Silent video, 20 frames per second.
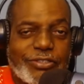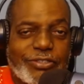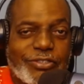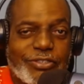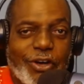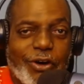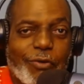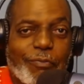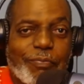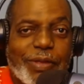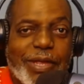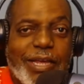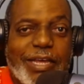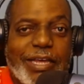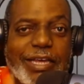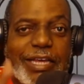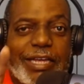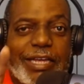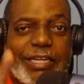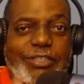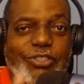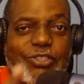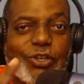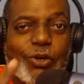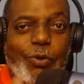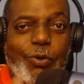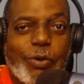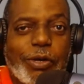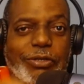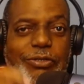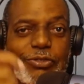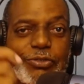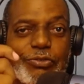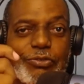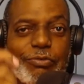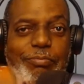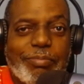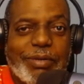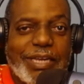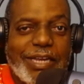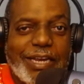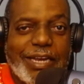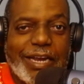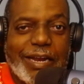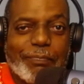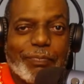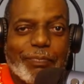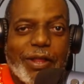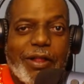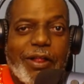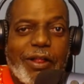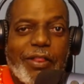So, it's going to be